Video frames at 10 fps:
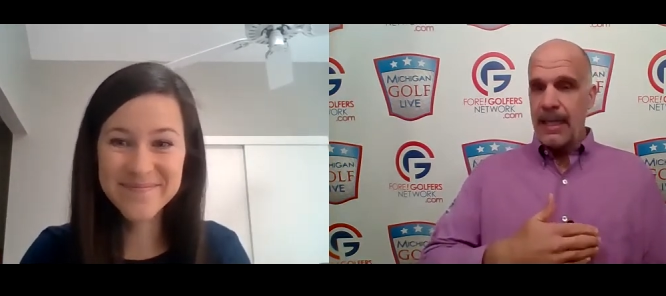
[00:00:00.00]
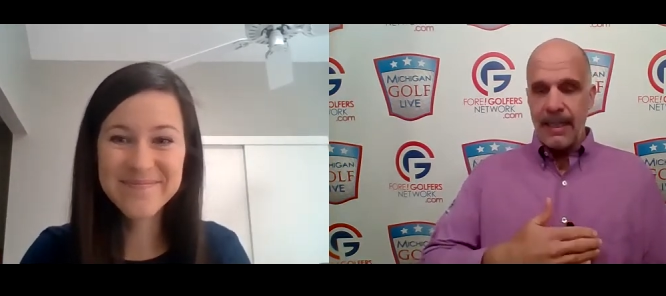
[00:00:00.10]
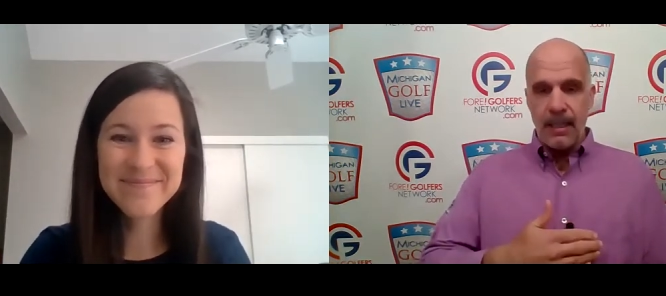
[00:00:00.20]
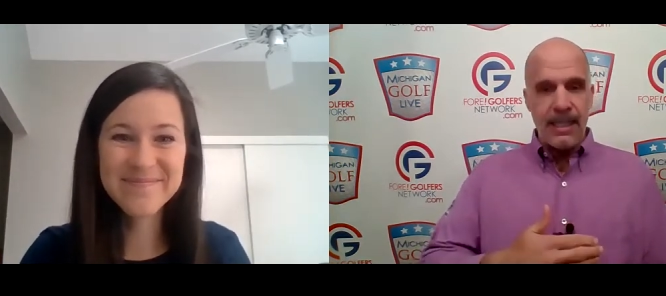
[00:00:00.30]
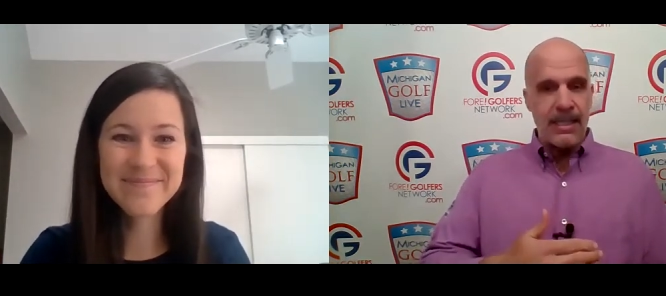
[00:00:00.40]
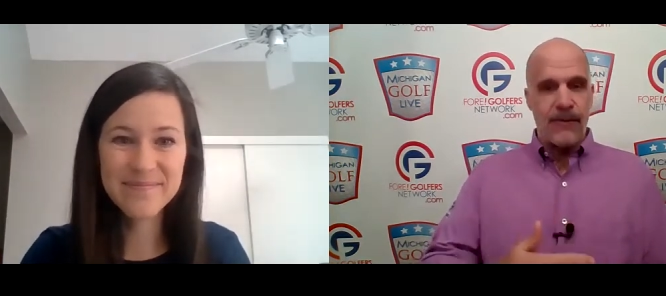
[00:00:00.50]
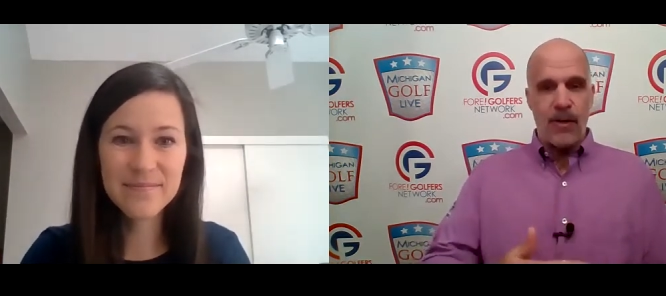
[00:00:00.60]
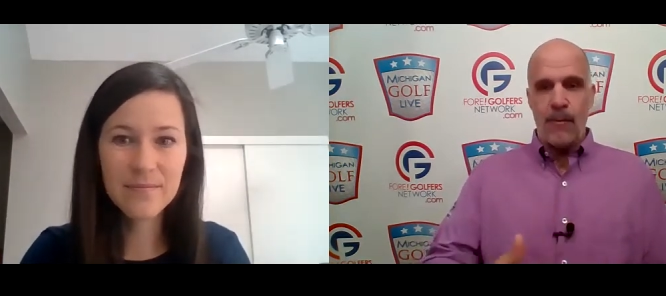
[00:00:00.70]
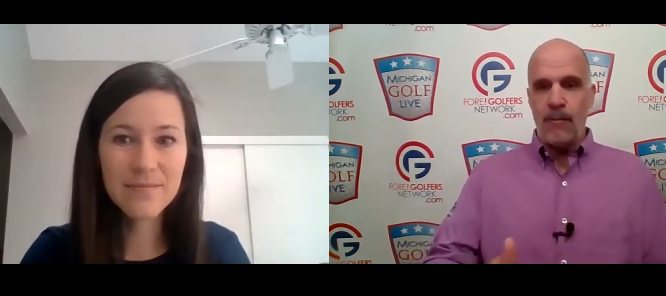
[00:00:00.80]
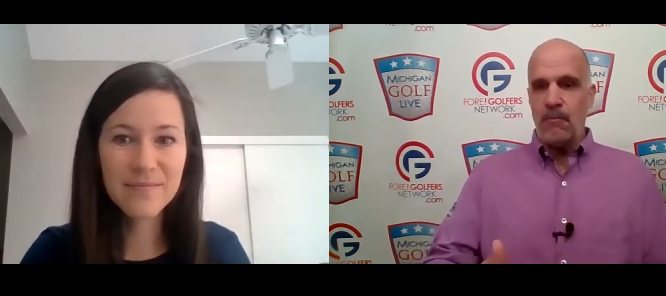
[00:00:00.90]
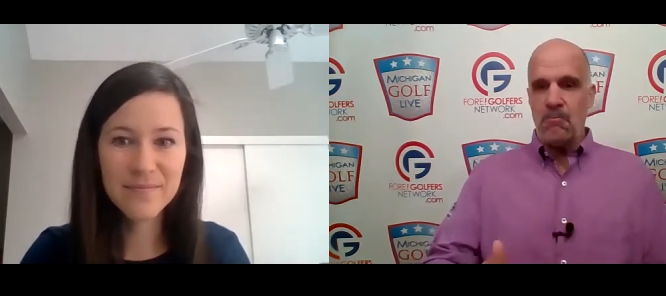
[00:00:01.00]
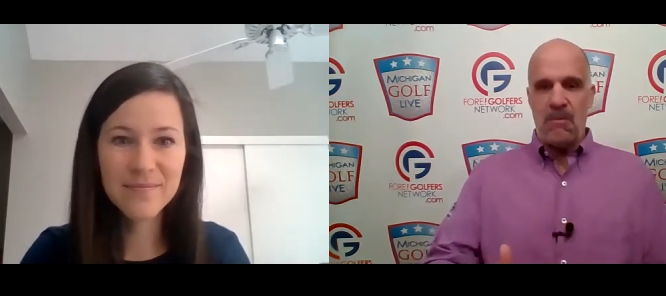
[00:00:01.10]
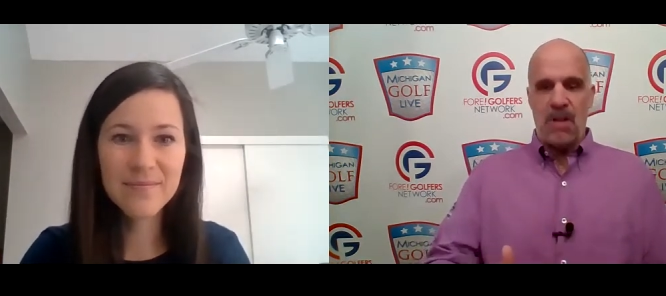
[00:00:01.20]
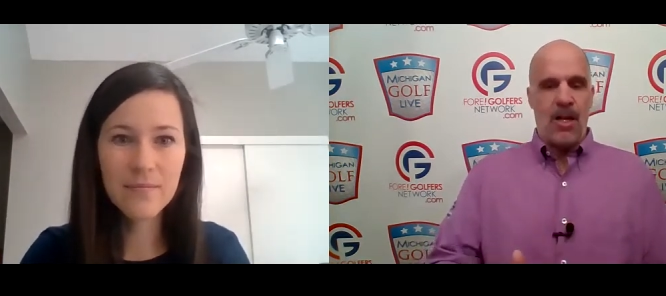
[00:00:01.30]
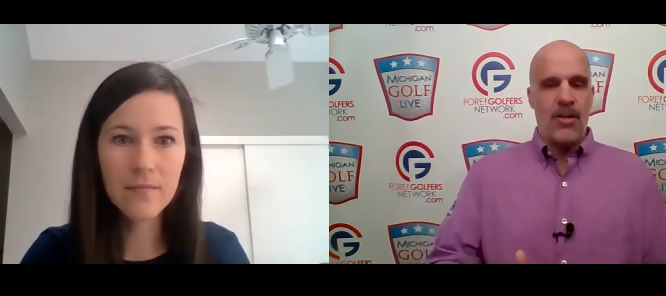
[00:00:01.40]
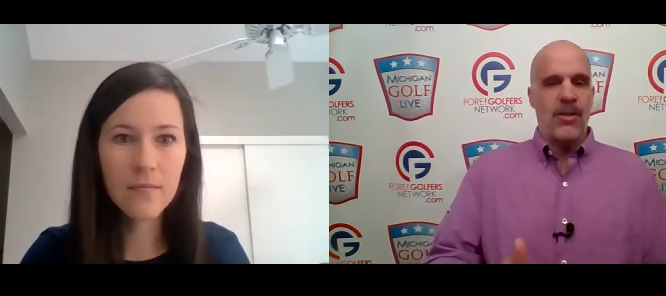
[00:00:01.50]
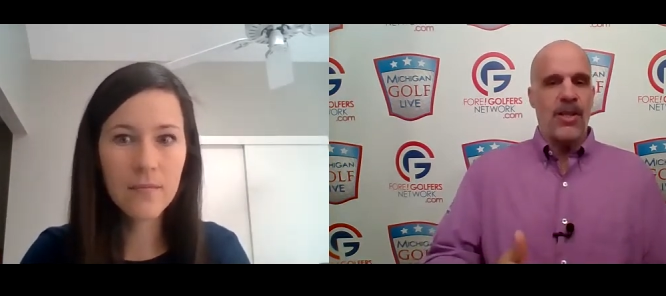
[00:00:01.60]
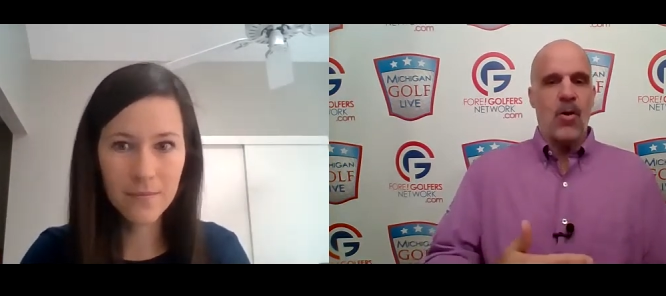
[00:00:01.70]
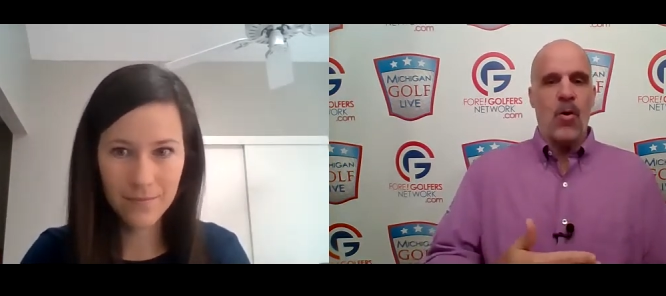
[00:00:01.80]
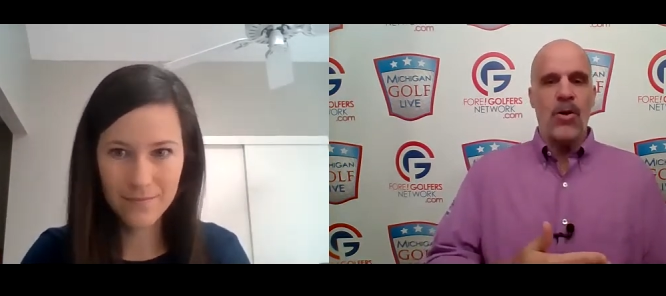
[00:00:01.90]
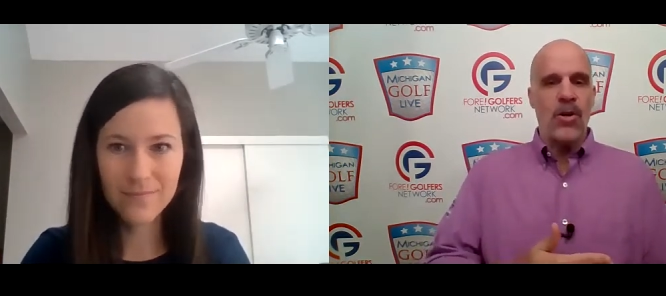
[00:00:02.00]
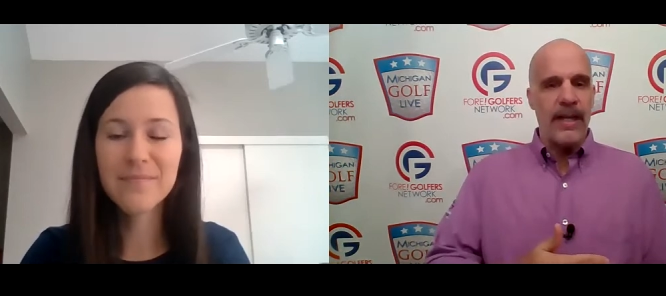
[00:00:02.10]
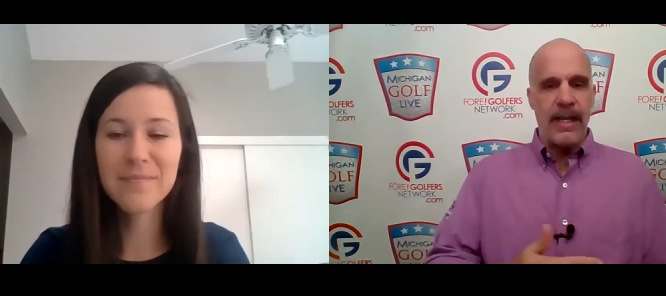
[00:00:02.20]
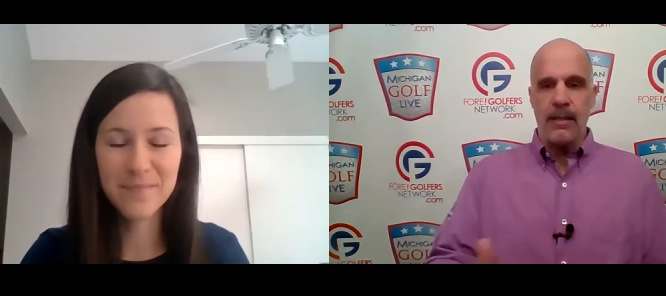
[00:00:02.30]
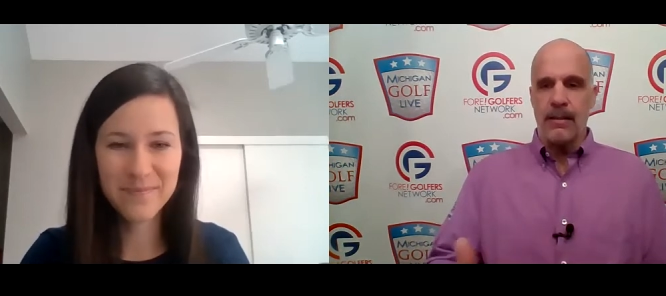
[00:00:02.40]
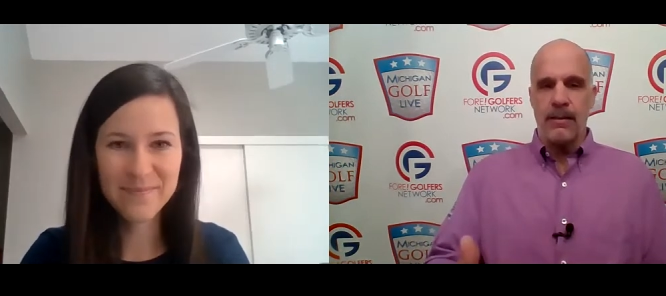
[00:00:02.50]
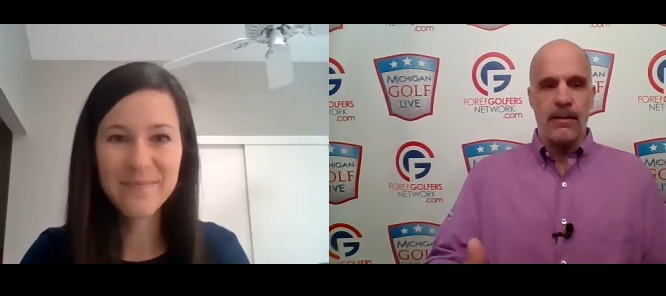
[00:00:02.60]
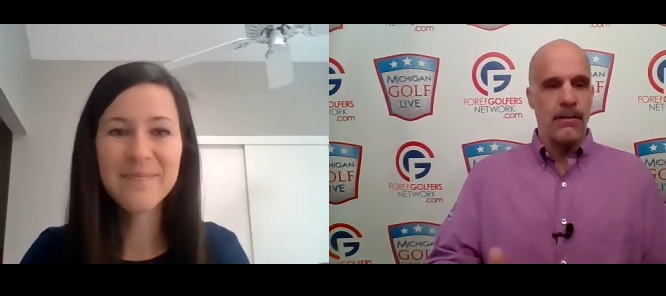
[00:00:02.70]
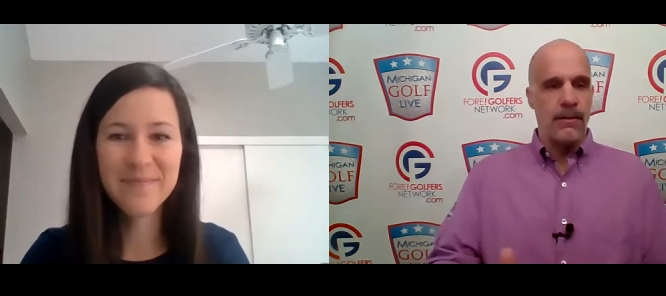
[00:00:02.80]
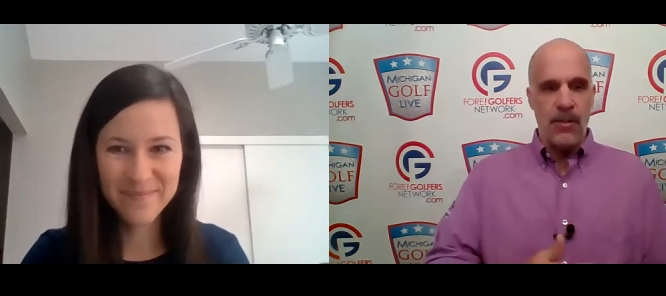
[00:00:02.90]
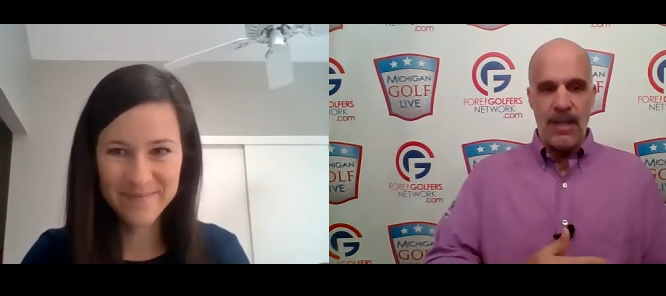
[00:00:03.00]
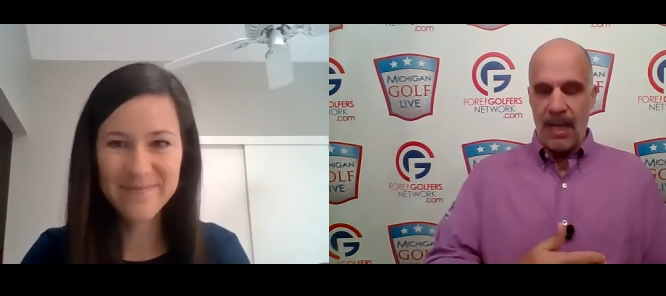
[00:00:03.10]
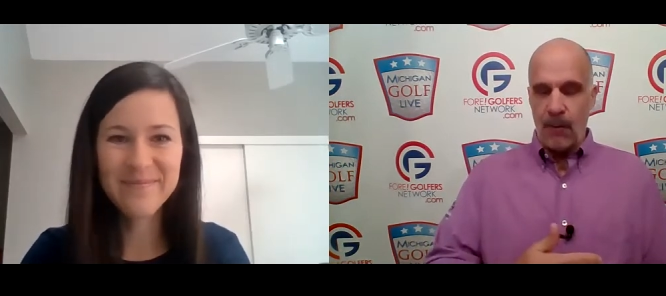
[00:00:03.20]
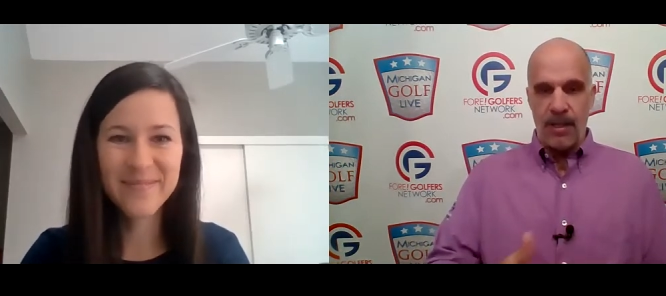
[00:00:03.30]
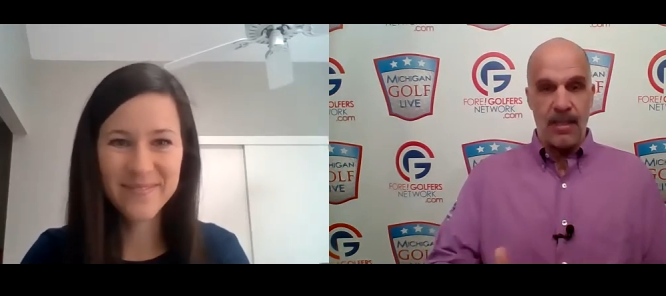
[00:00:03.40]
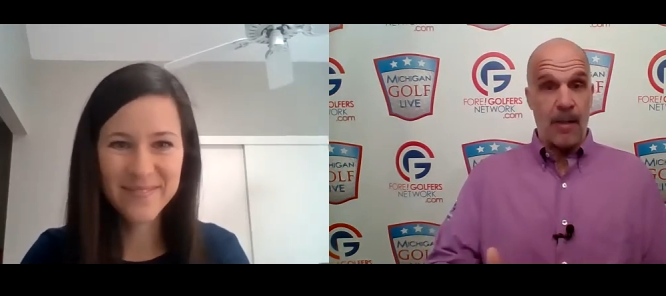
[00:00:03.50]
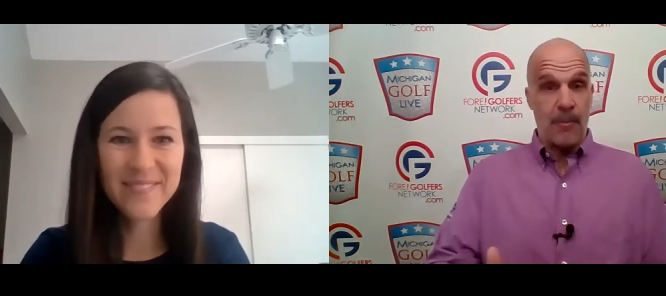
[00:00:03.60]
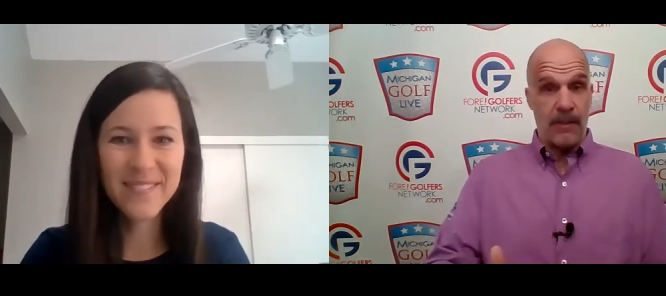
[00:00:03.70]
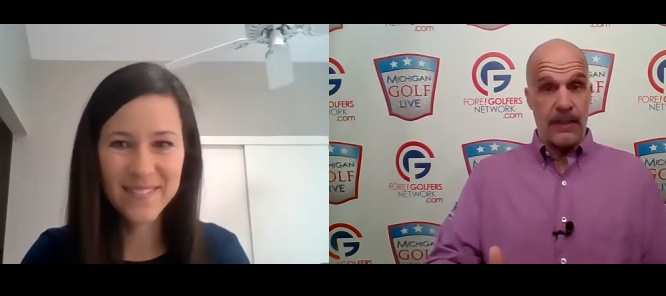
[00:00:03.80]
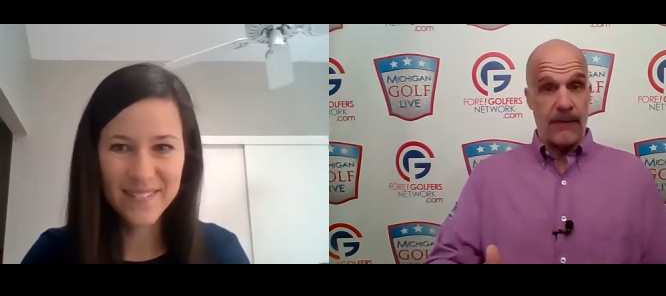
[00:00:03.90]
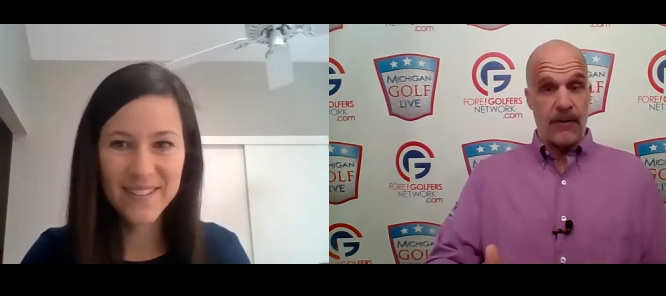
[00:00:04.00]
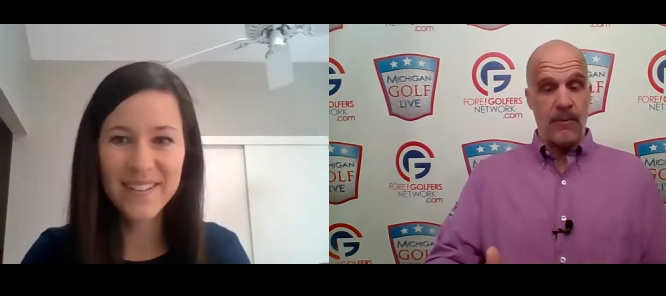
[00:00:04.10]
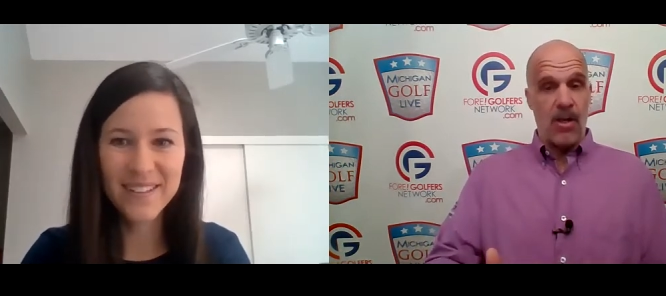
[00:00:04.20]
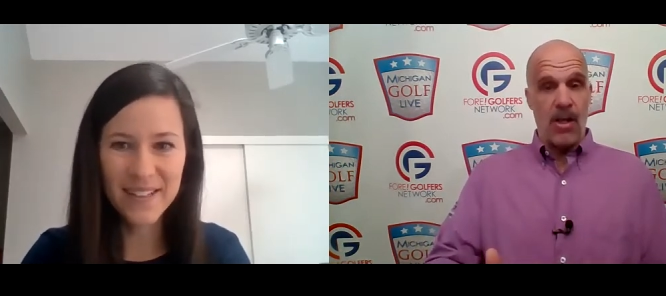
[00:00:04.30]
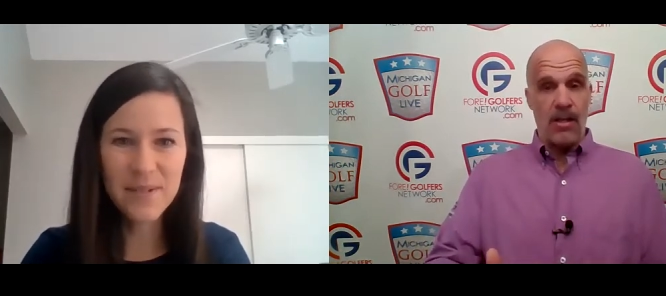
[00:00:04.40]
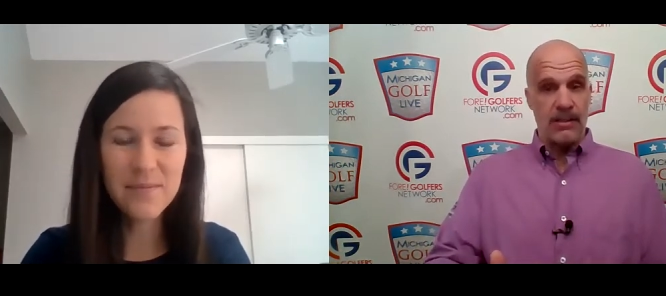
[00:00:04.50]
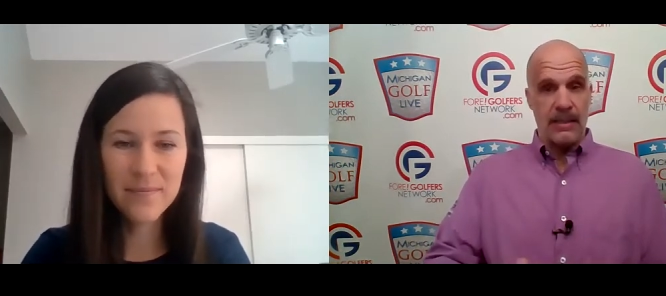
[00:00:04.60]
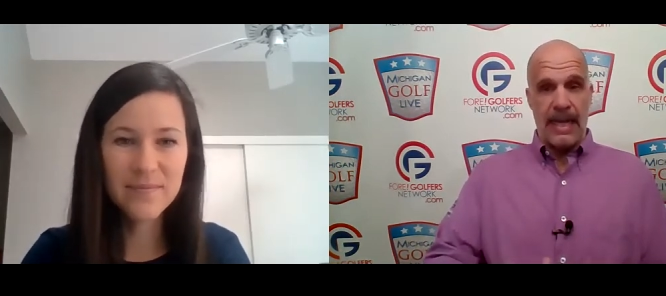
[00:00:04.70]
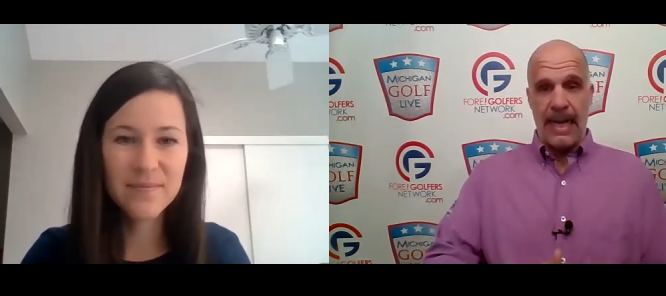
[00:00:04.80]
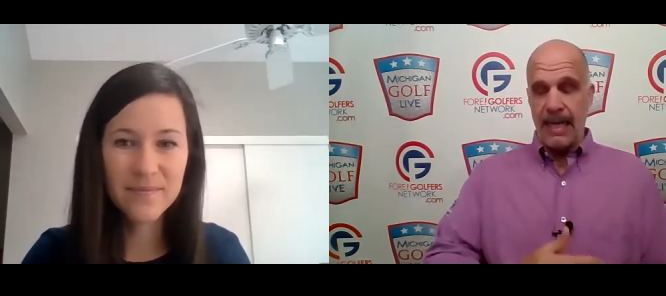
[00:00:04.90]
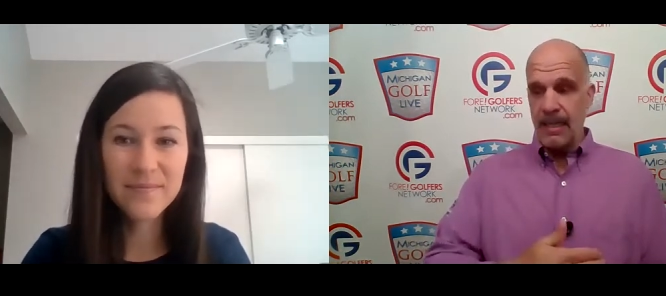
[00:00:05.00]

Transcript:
Speaker 1: at least from a hundred and a quarter in, do that with a couple of different balls. Yeah.